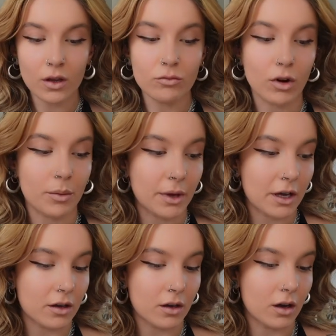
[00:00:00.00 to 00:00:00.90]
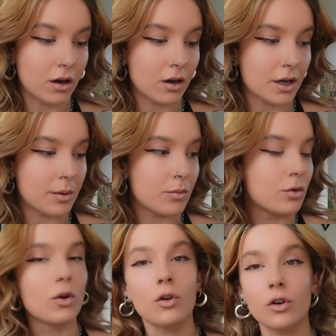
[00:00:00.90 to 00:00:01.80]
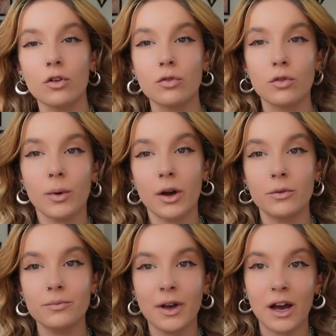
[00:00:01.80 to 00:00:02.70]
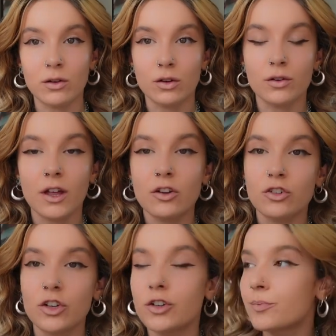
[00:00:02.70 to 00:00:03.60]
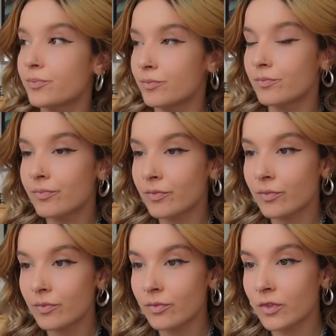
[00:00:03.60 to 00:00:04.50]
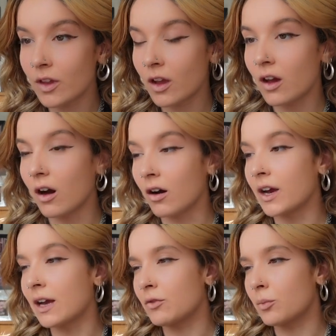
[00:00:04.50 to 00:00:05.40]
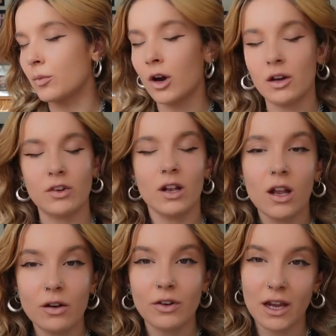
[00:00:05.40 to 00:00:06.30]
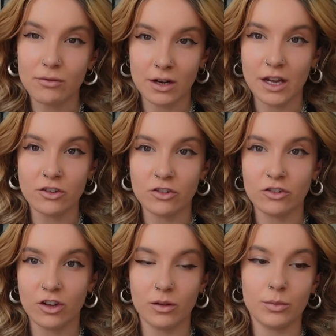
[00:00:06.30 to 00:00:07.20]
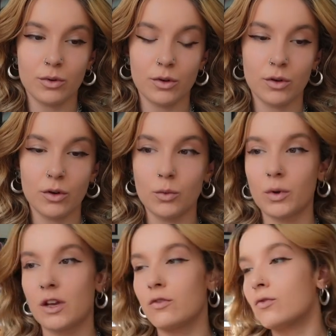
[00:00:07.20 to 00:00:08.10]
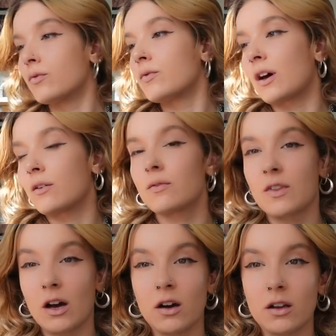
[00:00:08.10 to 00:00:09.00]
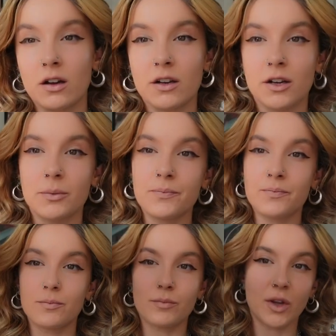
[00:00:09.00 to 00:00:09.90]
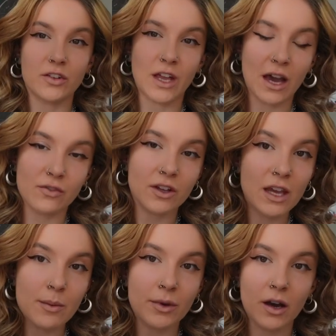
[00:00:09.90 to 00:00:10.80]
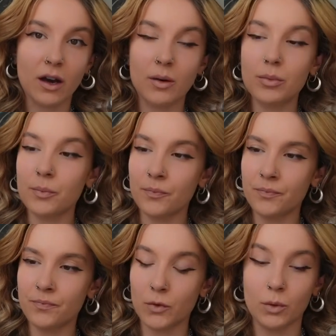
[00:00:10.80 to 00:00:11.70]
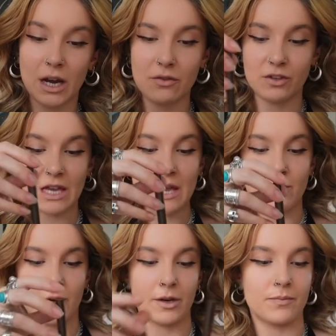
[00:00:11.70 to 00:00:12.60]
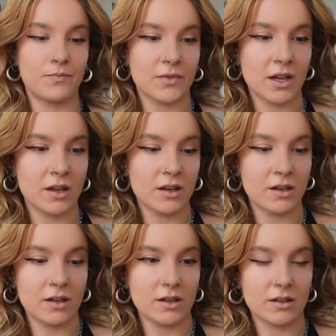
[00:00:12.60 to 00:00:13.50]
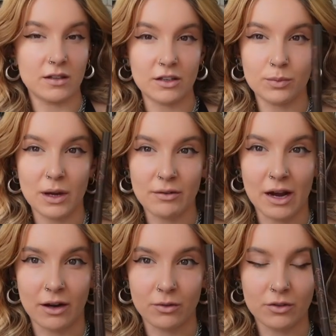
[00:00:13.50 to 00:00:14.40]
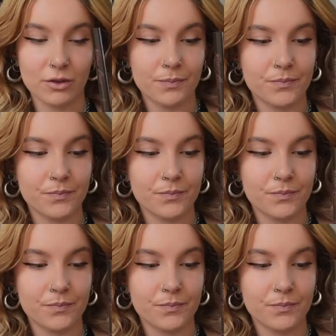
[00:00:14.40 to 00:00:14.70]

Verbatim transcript: Right, I'm back. I'm not going to talk about how long that took. I have a I have a love-hate relationship with that, that eyeliner because I have to keep it up or I have to keep it this way round